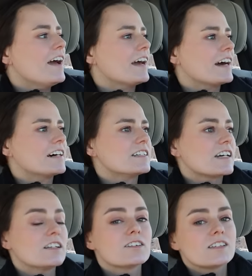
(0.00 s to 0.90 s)
And
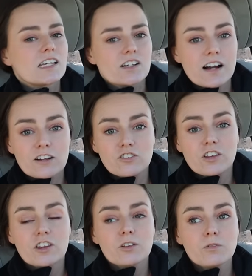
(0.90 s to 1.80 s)
it looks like there are
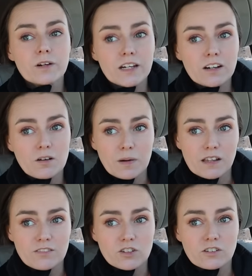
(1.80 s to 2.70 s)
actually three on my
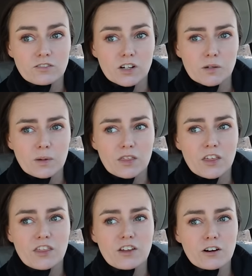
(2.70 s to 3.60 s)
left ovary, but
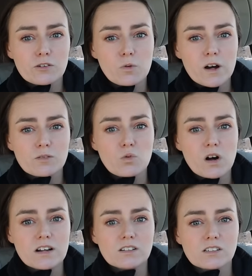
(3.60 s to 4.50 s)
the third one
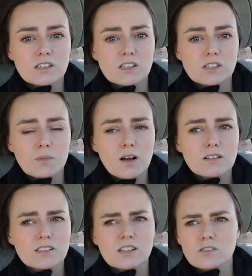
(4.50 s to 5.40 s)
was the
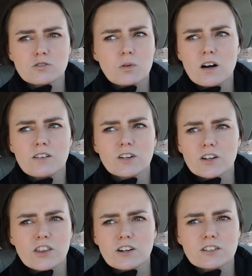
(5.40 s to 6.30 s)
smallest, either 12
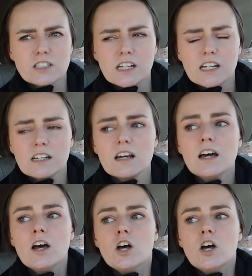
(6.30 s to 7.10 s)
or 13.